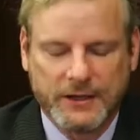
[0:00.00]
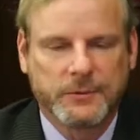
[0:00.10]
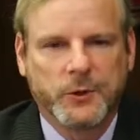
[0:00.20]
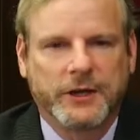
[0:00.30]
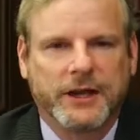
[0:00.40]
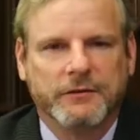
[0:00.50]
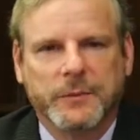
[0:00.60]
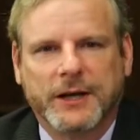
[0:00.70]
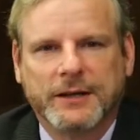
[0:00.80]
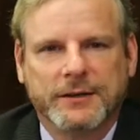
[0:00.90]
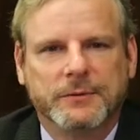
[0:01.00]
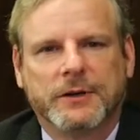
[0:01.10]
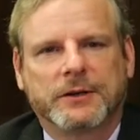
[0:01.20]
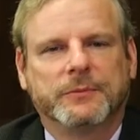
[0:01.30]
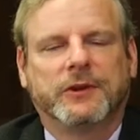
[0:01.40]
Good morning, everybody.
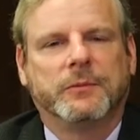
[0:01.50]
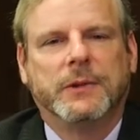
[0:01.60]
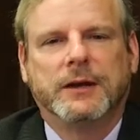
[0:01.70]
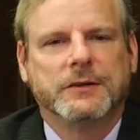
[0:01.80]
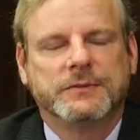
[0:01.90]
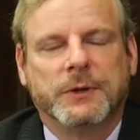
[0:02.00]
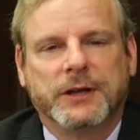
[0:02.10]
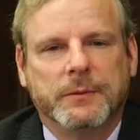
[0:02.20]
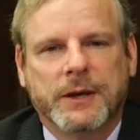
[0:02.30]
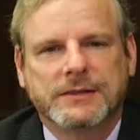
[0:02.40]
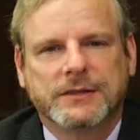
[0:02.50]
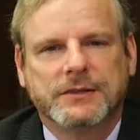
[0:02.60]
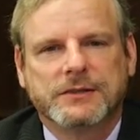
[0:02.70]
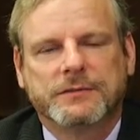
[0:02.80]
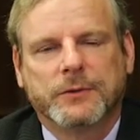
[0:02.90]
Welcome to the Mayor's Monday
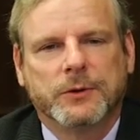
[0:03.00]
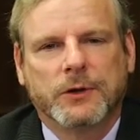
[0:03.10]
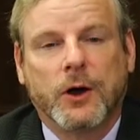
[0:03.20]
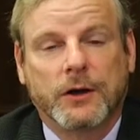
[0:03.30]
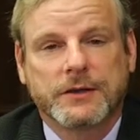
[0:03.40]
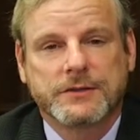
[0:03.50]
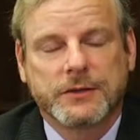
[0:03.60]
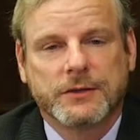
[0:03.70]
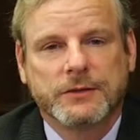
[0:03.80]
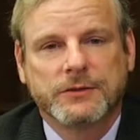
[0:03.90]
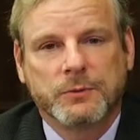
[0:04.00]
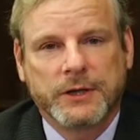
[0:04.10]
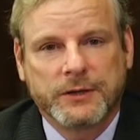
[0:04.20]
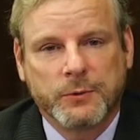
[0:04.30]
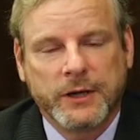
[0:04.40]
Message for August 3rd,
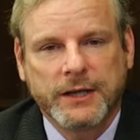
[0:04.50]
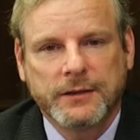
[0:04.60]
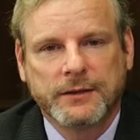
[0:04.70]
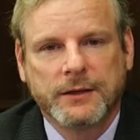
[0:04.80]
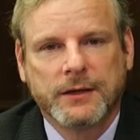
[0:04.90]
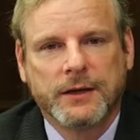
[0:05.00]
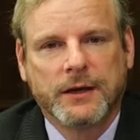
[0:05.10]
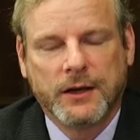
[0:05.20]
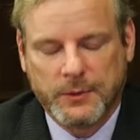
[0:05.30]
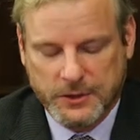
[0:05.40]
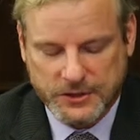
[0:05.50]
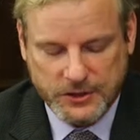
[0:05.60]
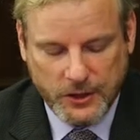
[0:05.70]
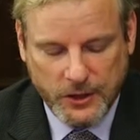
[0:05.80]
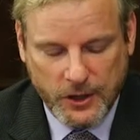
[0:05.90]
2020. I'm going to
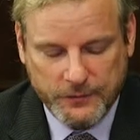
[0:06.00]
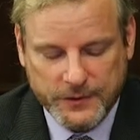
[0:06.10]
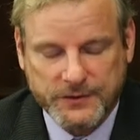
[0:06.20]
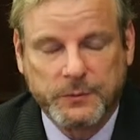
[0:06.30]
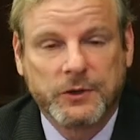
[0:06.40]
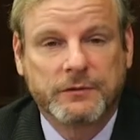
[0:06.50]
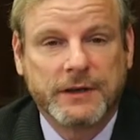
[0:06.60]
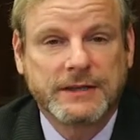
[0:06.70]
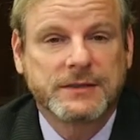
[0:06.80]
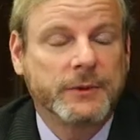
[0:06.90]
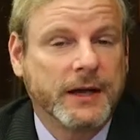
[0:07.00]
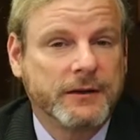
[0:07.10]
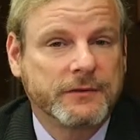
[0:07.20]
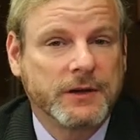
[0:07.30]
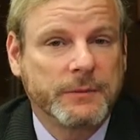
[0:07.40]
start off with some good events that we
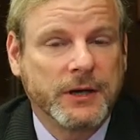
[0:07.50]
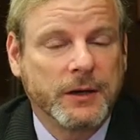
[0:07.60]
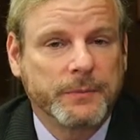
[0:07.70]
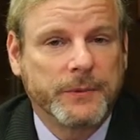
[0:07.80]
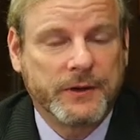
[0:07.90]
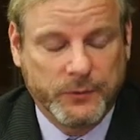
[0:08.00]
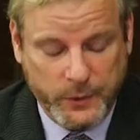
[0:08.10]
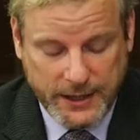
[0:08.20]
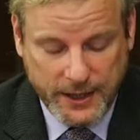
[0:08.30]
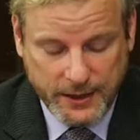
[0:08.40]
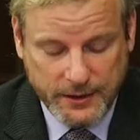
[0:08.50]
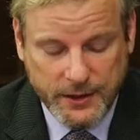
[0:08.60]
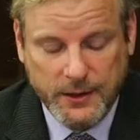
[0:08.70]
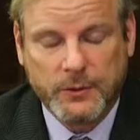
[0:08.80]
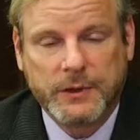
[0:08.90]
have coming up this weekend.
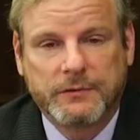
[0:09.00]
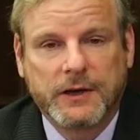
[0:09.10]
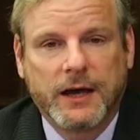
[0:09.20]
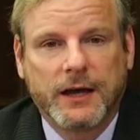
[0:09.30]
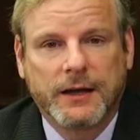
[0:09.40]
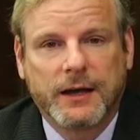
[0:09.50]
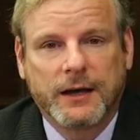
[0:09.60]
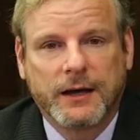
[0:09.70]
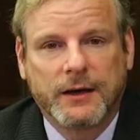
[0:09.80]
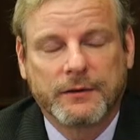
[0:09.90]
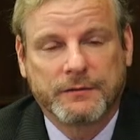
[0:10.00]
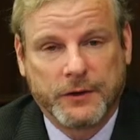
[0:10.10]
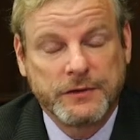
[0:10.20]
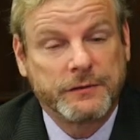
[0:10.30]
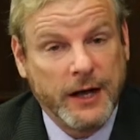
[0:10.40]
We've got
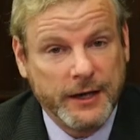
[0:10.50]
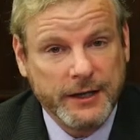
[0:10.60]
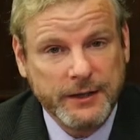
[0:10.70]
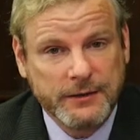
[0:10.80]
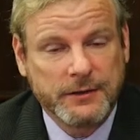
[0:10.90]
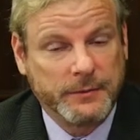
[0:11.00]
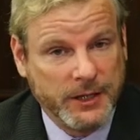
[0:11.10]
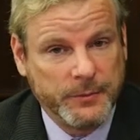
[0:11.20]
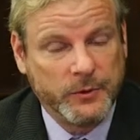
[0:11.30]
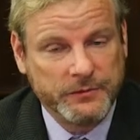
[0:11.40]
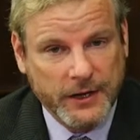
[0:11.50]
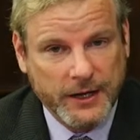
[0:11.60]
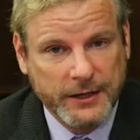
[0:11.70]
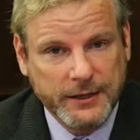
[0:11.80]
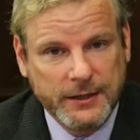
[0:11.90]
First Friday coming up on
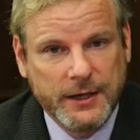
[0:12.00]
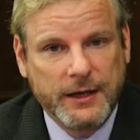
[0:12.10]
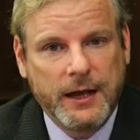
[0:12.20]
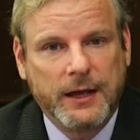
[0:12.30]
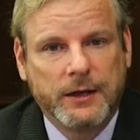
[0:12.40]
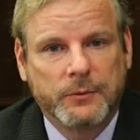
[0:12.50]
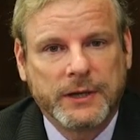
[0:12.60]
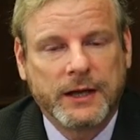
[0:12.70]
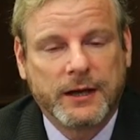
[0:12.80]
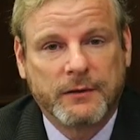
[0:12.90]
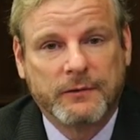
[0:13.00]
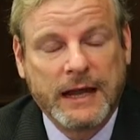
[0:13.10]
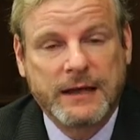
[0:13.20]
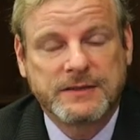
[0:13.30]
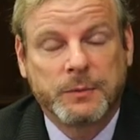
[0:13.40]
Friday, and we have
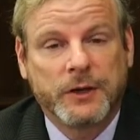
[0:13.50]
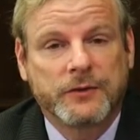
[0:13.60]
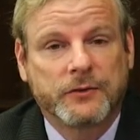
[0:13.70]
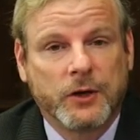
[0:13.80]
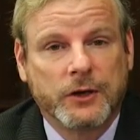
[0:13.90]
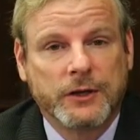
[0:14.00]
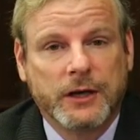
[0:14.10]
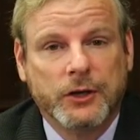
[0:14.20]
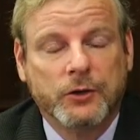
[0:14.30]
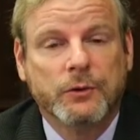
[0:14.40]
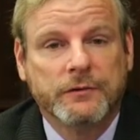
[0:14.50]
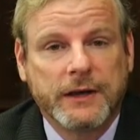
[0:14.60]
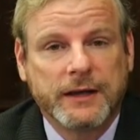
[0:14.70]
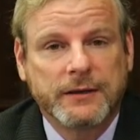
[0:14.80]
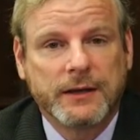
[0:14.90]
last month started a new
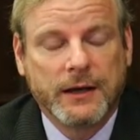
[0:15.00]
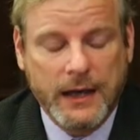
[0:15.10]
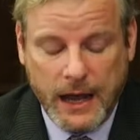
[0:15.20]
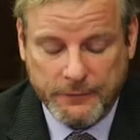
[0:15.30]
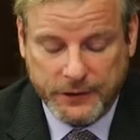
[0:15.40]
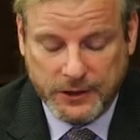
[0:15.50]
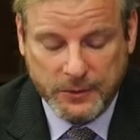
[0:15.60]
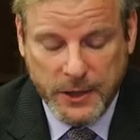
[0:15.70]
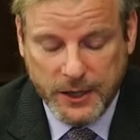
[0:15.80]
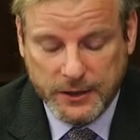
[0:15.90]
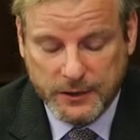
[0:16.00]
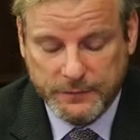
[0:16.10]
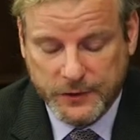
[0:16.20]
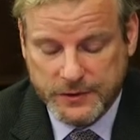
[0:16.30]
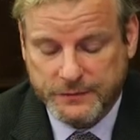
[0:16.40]
event, African American
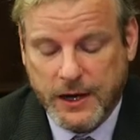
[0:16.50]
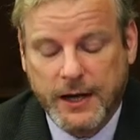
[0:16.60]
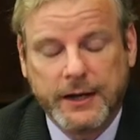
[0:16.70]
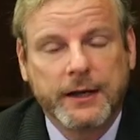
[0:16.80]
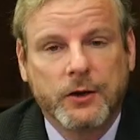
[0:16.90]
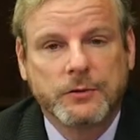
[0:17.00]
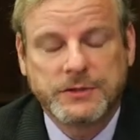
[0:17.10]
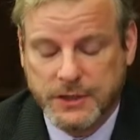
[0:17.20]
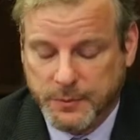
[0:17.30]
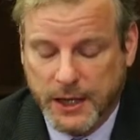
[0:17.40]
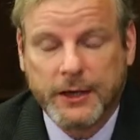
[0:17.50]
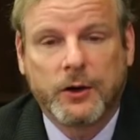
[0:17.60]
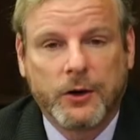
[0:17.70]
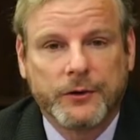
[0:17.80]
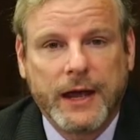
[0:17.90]
First Friday, hosted by
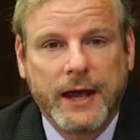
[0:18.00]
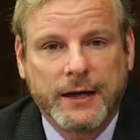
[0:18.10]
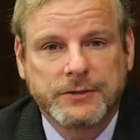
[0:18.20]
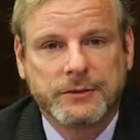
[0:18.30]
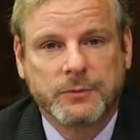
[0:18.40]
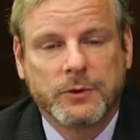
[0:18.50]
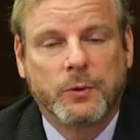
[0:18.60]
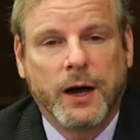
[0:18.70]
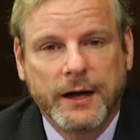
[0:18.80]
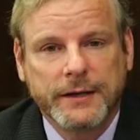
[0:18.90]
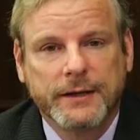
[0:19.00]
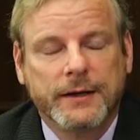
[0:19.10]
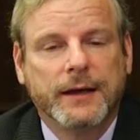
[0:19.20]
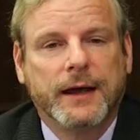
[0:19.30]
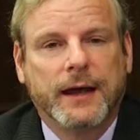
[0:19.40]
Call to Action Worldwide,
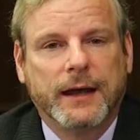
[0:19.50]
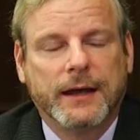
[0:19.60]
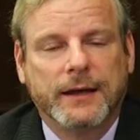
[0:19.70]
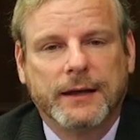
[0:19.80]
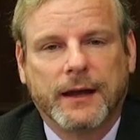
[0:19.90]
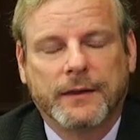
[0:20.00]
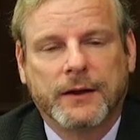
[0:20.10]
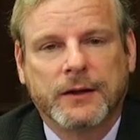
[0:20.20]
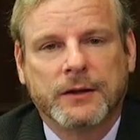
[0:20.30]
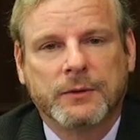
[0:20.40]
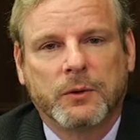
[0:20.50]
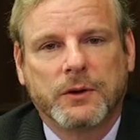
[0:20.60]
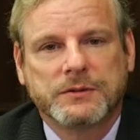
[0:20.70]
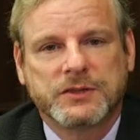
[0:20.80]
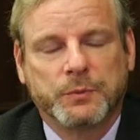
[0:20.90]
and they're
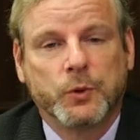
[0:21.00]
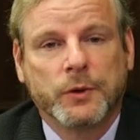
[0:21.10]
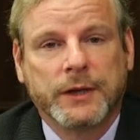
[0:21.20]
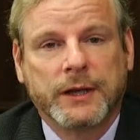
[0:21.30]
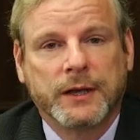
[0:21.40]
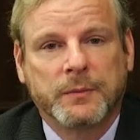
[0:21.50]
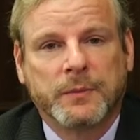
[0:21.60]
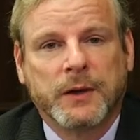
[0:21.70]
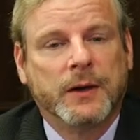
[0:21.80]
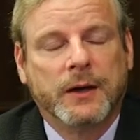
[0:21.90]
supporting